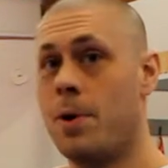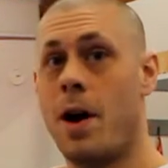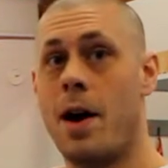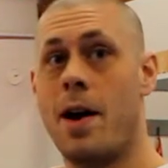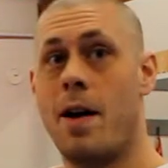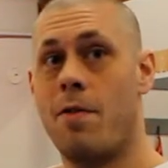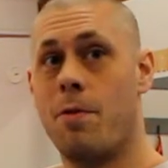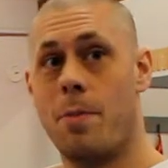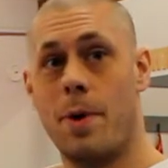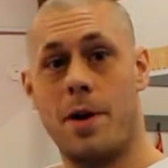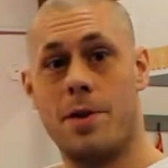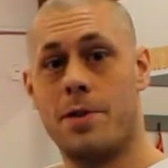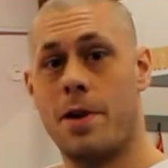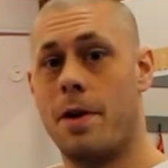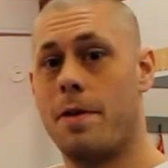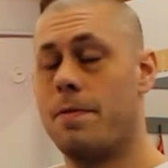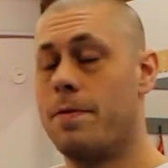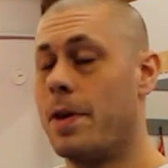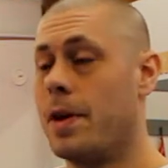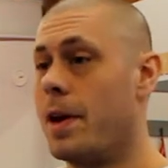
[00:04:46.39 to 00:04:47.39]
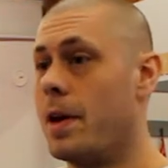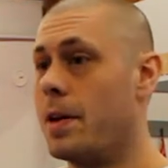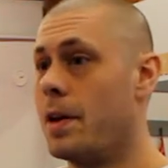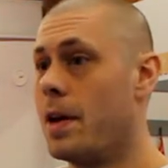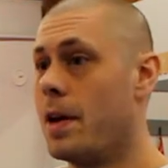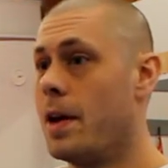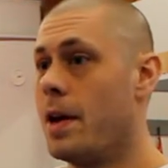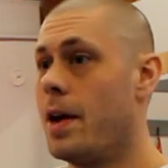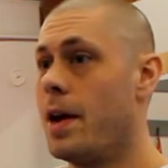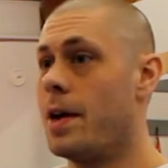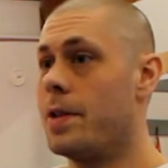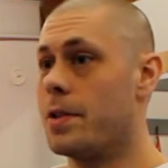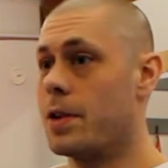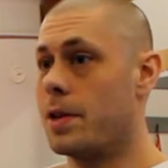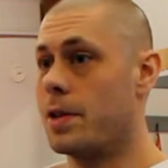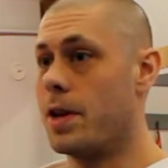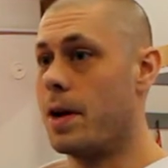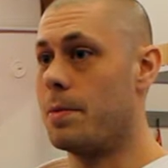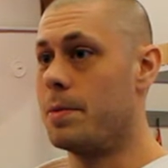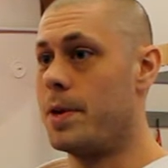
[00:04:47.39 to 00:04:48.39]
Not everybody's going to fit in the
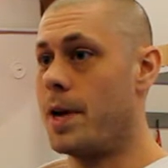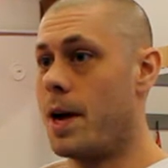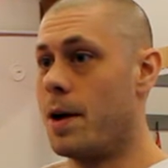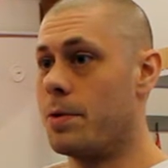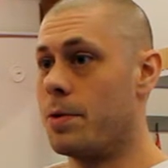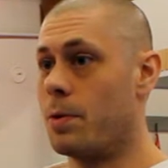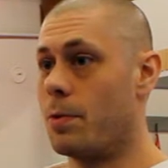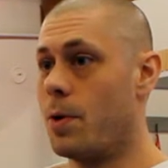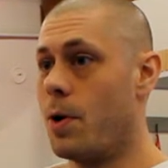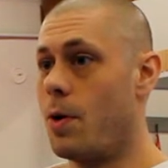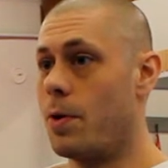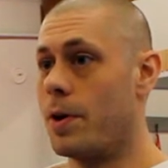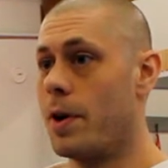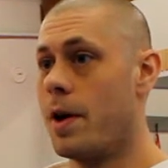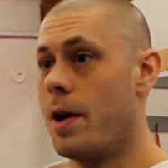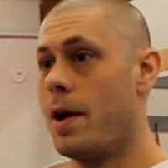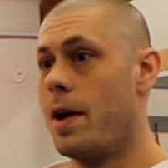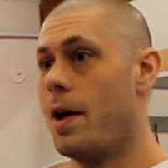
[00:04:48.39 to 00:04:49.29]
club down the road.